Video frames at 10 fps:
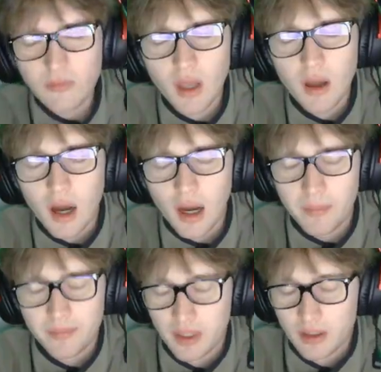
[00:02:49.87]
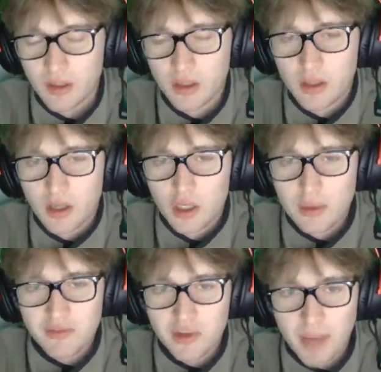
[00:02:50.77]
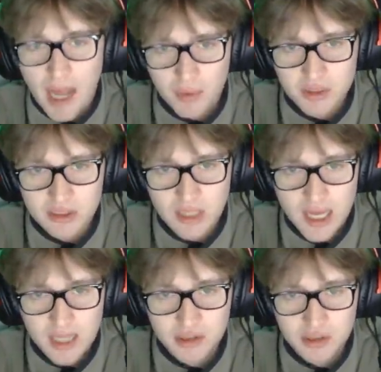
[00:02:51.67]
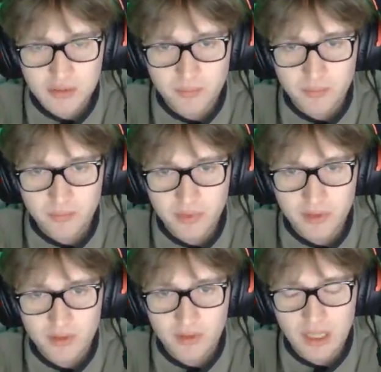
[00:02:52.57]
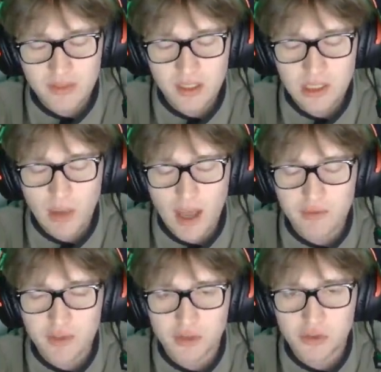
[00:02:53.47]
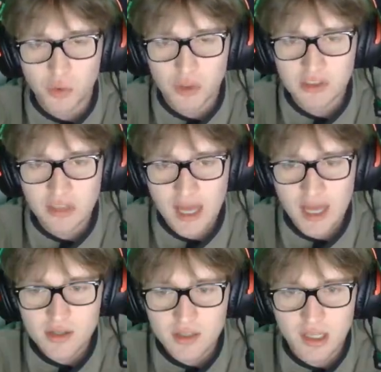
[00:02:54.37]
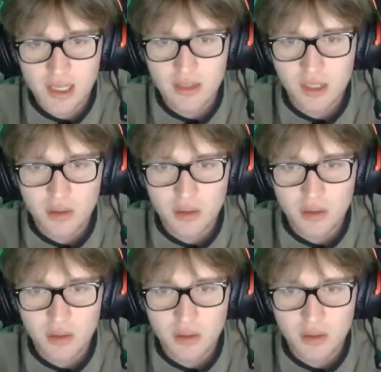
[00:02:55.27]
you have your power slash, and then you have your sword slash, and then you